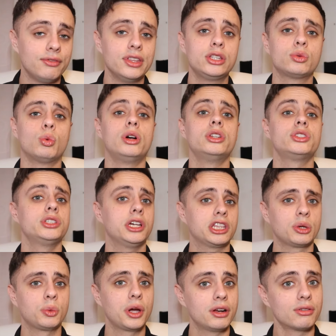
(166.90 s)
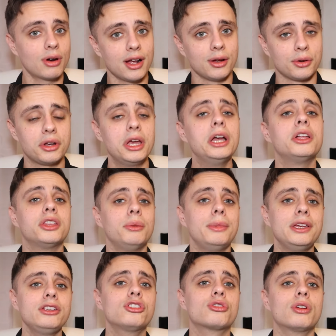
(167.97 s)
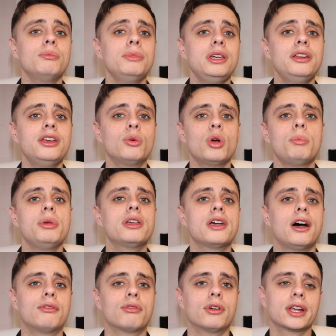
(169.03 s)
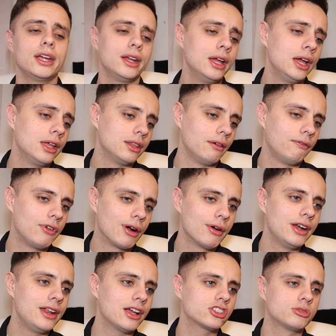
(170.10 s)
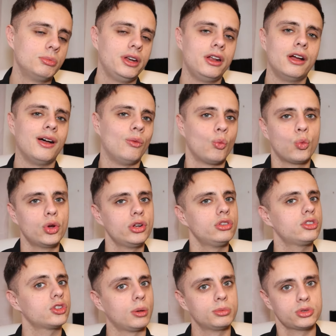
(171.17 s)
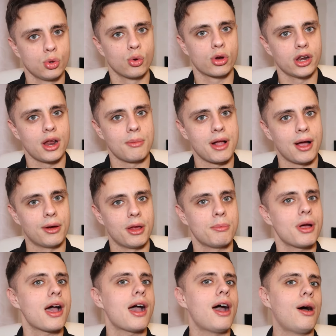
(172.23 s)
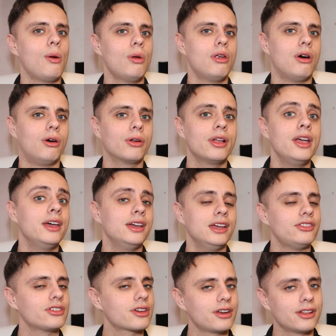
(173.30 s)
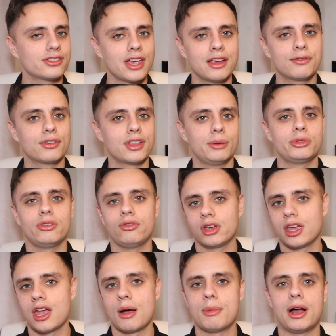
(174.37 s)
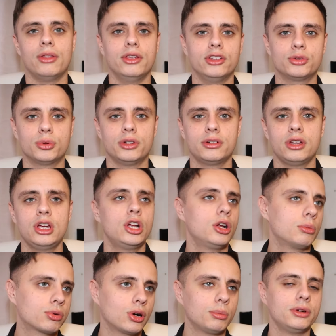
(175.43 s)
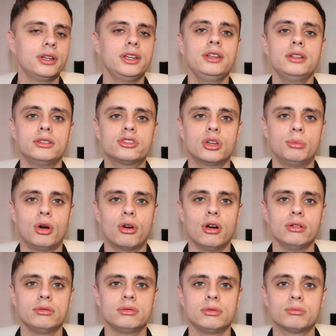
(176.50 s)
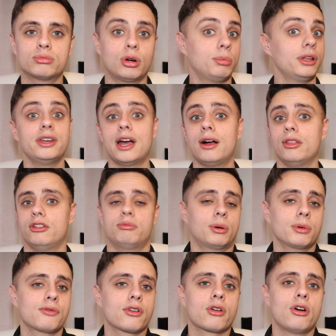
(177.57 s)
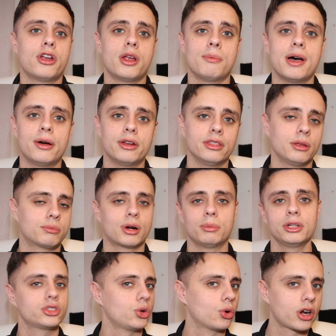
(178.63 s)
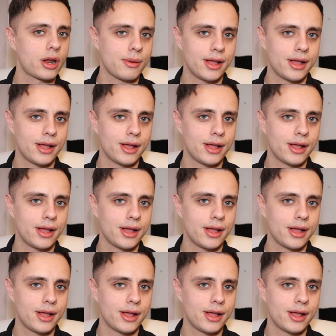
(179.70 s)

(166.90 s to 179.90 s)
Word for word: if this was the other way around, the mainstream media would be covering it the very next minute and wouldn't stop talking about it. But how long is it going to take for them to forget about this one? Probably tomorrow. Probably now. They've probably forgotten about it. They're probably talking